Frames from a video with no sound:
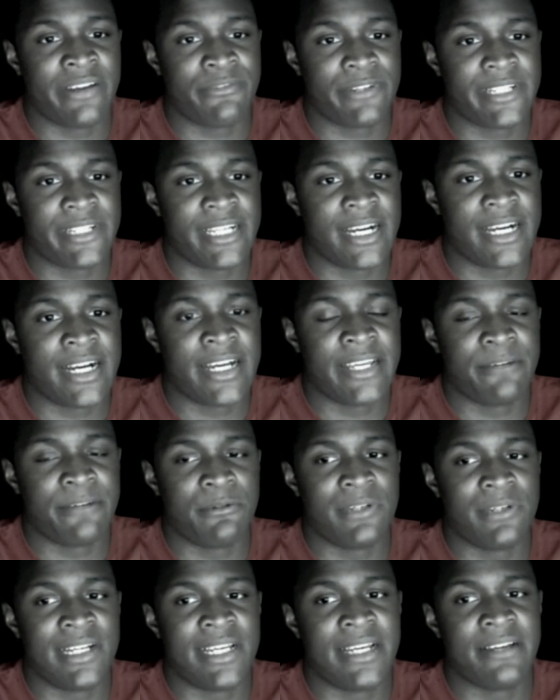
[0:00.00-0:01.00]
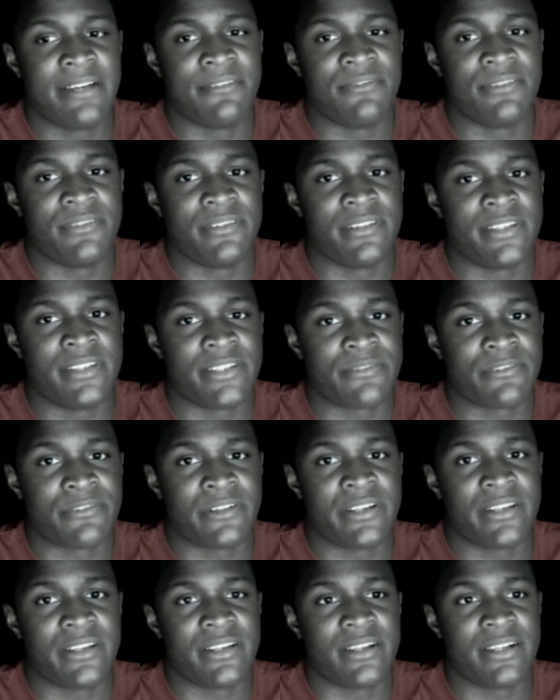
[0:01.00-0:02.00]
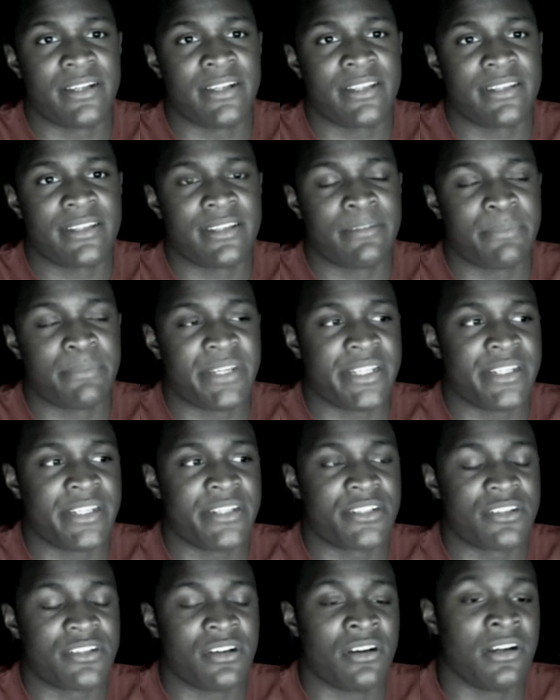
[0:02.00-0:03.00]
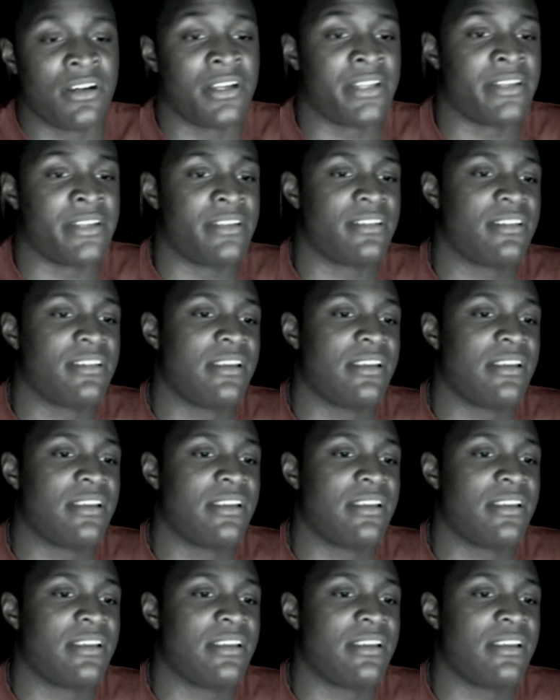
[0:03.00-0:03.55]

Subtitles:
Every guy will have different opinions on